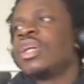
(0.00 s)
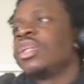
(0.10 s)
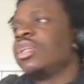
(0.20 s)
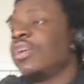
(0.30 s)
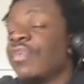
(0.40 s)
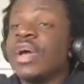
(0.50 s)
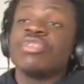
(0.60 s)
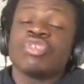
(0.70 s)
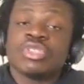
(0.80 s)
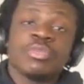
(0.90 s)
And if I had a
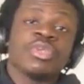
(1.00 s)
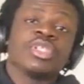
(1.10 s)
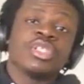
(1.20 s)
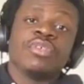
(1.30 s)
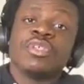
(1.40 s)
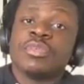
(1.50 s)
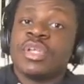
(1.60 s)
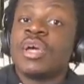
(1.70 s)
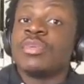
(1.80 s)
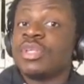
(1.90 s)
chance to be on TV, man,
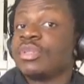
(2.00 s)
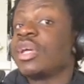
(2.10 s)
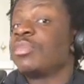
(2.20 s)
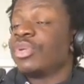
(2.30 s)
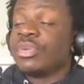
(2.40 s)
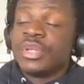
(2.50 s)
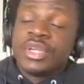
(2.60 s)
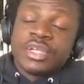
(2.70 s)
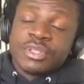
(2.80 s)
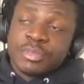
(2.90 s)
that'd be that'd be a great honor.